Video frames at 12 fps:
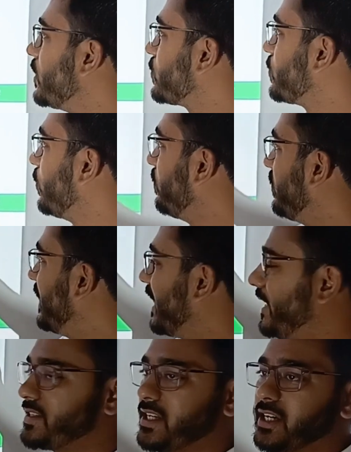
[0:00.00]
So
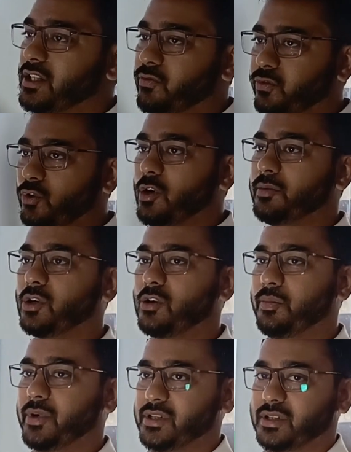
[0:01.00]
that decides the flow of the
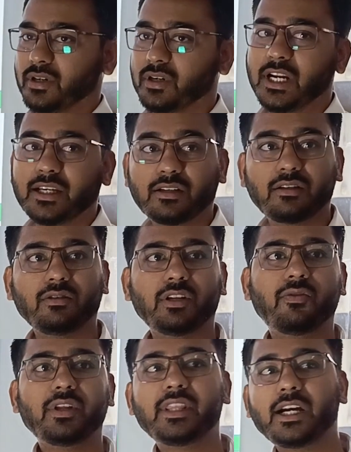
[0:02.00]
compressor. Like
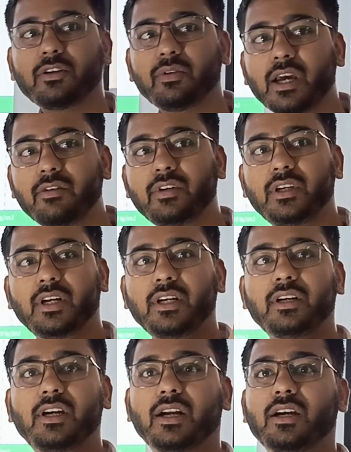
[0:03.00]
the one that you have here
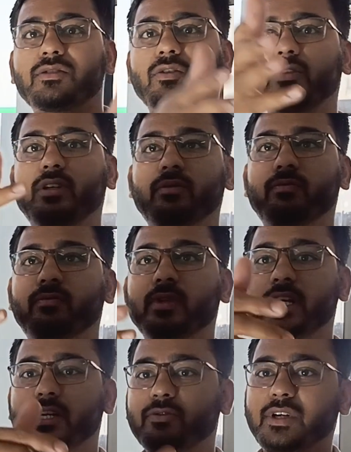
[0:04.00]
in garage or the one
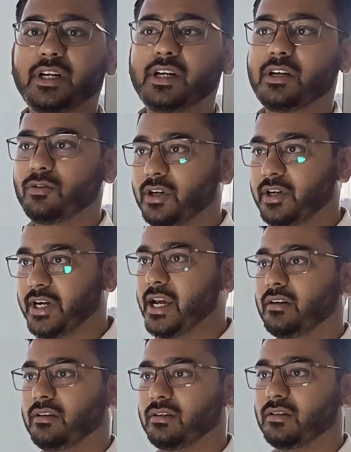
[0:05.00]
that you get it on the
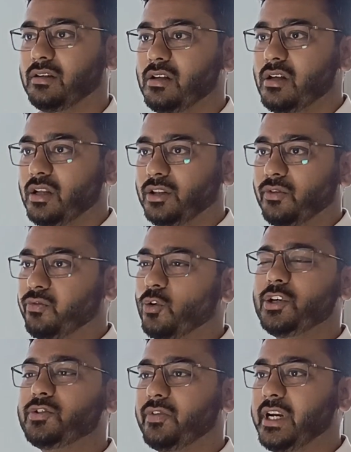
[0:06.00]
tank, the
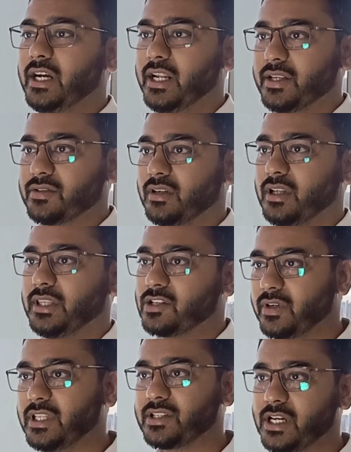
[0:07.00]
flow is very less, and
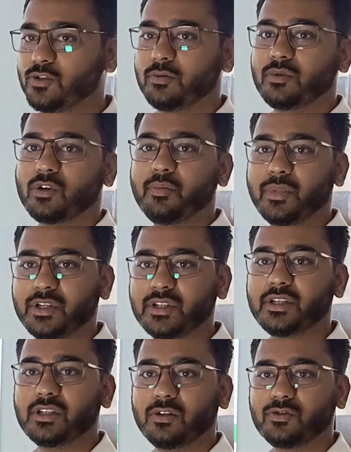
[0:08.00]
that's why the size of the
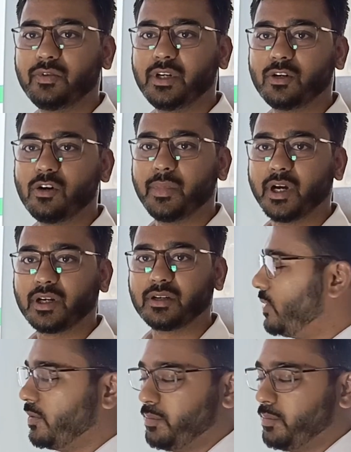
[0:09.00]
compressor is also very compact.